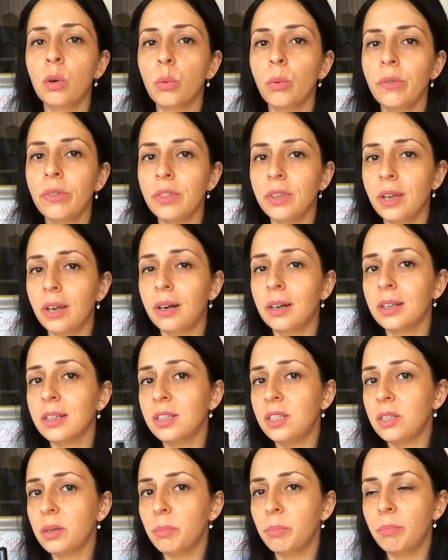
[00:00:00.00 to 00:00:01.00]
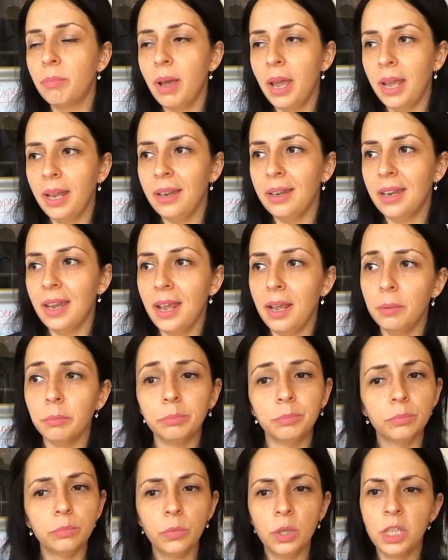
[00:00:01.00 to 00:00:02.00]
along with their domain
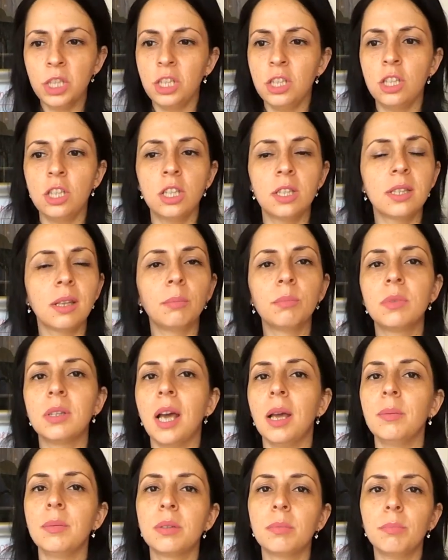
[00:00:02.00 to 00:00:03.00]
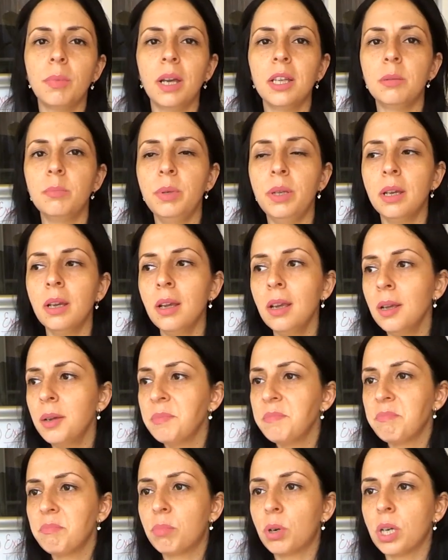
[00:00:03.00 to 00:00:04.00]
name, which sometimes might be
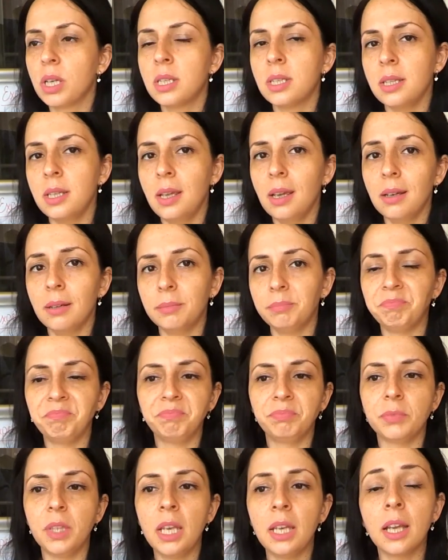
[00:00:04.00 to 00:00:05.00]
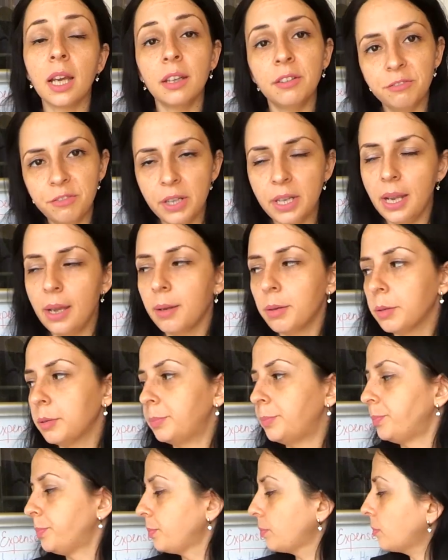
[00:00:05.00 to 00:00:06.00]
pretty
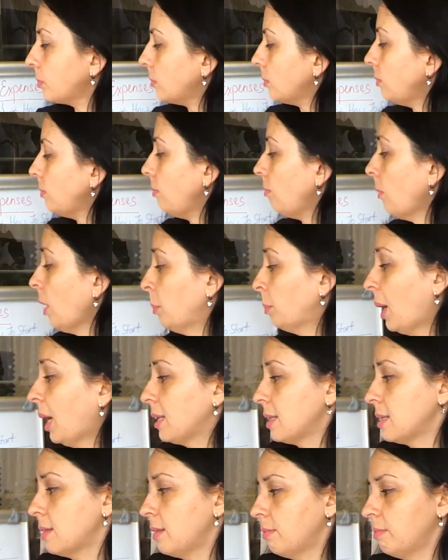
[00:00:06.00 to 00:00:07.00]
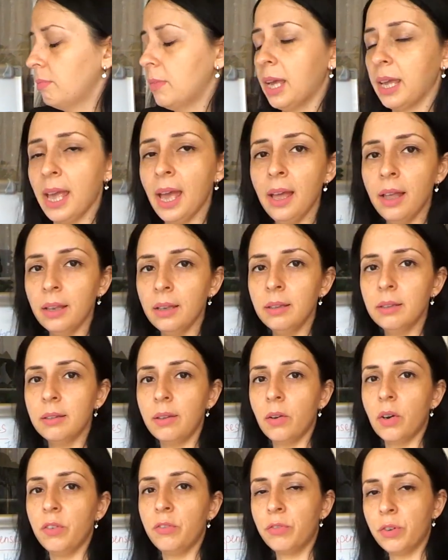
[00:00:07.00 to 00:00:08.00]
inconvenient. But
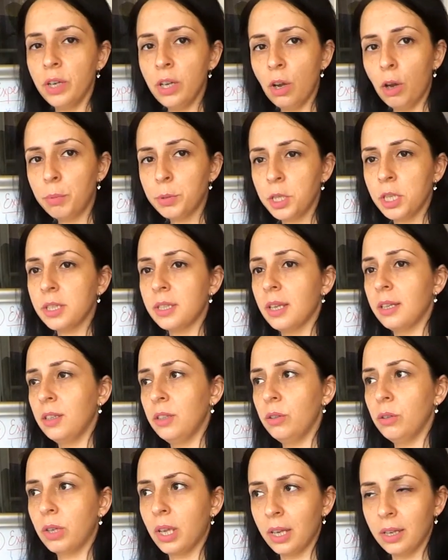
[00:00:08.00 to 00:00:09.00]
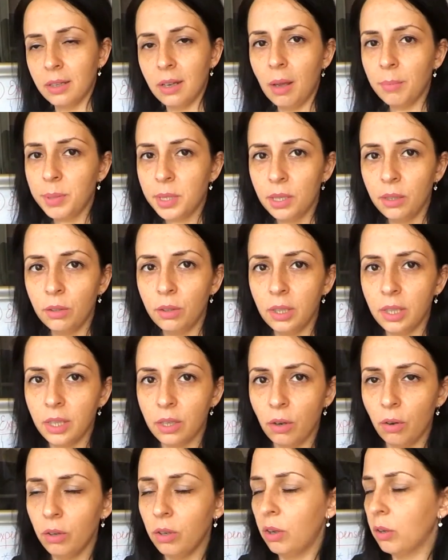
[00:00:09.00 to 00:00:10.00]
again, there are free options and you can
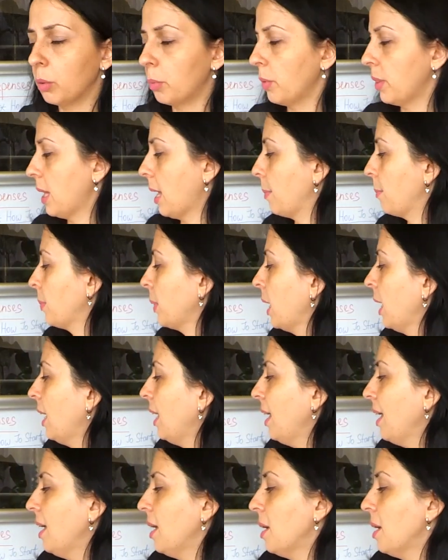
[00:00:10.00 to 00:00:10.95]
absolutely go along with them.